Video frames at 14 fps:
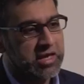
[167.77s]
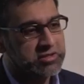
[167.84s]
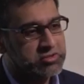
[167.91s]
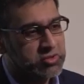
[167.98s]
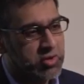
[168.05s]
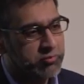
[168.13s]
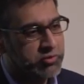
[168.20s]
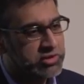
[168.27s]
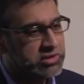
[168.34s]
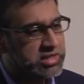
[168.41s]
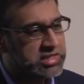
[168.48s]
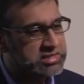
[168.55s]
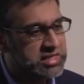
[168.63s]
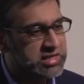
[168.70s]
And so I'm
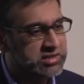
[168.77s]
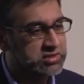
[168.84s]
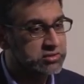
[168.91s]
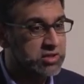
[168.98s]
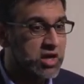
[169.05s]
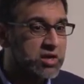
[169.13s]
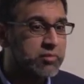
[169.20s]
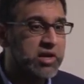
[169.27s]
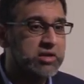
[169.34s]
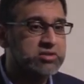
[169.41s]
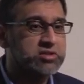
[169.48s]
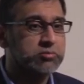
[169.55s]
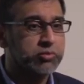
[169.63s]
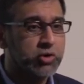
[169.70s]
really excited to talk
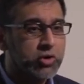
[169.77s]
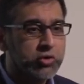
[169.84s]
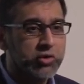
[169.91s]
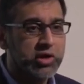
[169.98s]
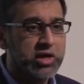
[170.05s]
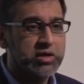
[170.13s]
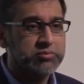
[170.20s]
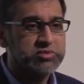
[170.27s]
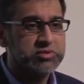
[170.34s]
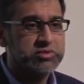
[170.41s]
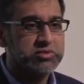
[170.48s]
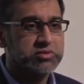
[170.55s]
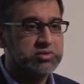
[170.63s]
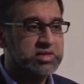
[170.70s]
about some
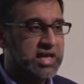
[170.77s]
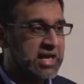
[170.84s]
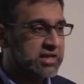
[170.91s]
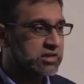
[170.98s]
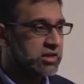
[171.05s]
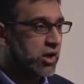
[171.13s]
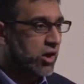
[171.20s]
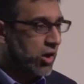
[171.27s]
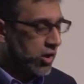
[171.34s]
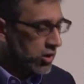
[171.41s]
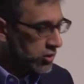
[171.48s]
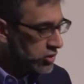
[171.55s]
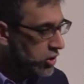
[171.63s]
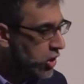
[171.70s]
programs
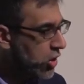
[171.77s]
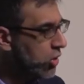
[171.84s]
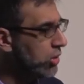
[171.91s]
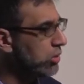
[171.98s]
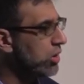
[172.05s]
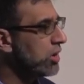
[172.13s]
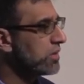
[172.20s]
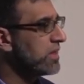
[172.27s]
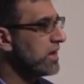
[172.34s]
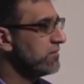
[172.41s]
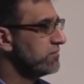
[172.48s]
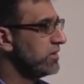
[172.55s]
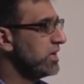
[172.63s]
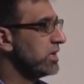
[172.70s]
that go along
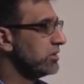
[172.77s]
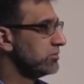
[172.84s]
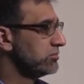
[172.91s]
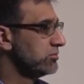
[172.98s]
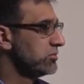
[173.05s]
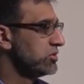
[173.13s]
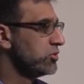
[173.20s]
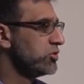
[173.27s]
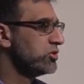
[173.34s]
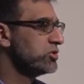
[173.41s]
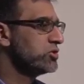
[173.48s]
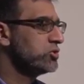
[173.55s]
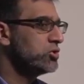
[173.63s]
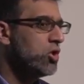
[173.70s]
that vein. So
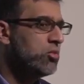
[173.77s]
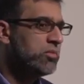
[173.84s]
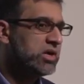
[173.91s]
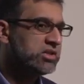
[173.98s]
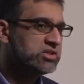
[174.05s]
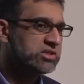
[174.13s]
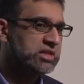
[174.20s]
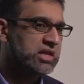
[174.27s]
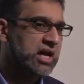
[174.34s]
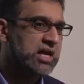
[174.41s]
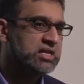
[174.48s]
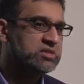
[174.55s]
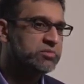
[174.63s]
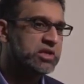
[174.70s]
there's so much that
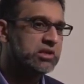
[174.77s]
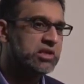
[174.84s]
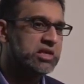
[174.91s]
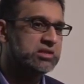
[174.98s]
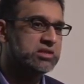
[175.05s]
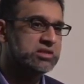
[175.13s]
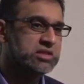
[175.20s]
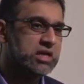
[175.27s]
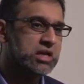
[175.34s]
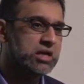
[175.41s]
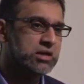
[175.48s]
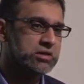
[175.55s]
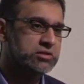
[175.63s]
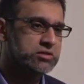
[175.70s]
ISB Atlanta
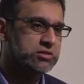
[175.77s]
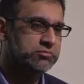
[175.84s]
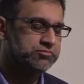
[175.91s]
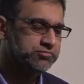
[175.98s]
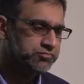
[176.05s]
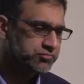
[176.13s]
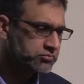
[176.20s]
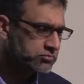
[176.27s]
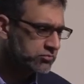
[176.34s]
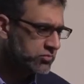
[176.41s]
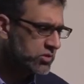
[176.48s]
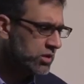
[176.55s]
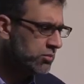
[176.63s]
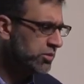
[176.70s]
does,
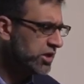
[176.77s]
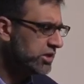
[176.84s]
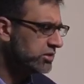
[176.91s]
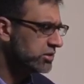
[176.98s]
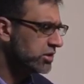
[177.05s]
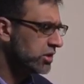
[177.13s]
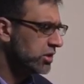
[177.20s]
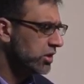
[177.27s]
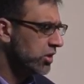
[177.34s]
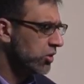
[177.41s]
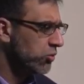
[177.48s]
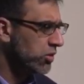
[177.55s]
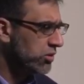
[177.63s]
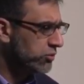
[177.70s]
but
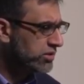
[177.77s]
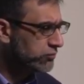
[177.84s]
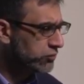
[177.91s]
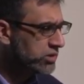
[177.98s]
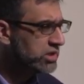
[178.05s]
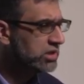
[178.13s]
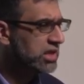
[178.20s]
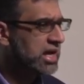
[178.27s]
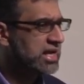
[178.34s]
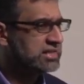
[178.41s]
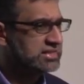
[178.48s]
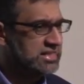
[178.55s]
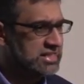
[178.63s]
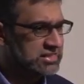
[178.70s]
what we
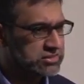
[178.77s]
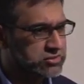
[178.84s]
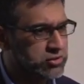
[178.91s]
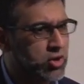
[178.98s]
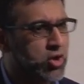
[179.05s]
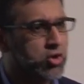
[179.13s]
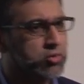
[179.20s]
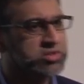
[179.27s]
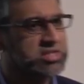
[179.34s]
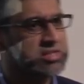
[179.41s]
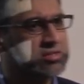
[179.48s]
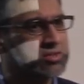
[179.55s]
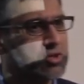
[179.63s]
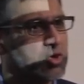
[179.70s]
realized is
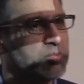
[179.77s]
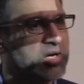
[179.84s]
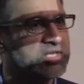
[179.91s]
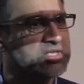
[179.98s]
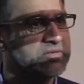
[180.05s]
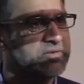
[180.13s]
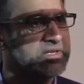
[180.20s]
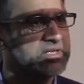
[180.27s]
since so much of